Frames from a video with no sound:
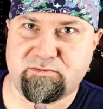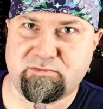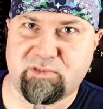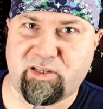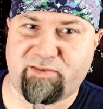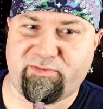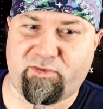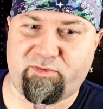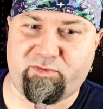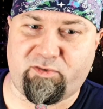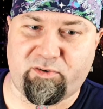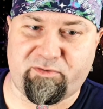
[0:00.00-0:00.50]

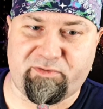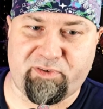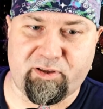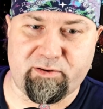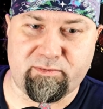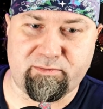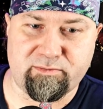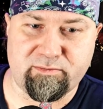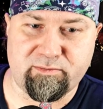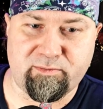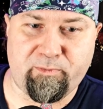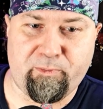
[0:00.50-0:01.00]
Level four feat.
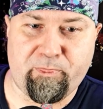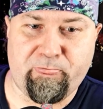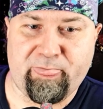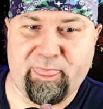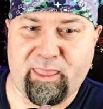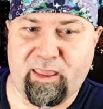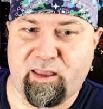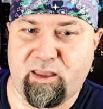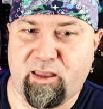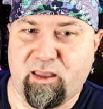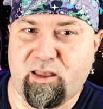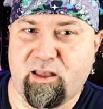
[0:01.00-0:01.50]

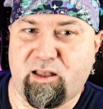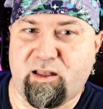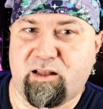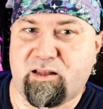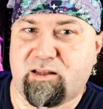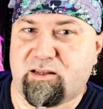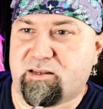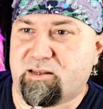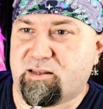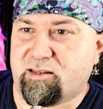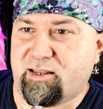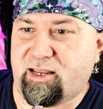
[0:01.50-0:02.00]

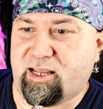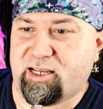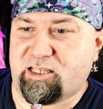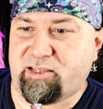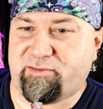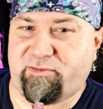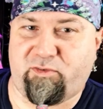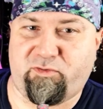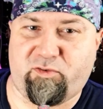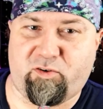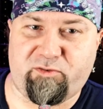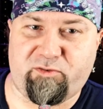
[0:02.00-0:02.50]
Next level four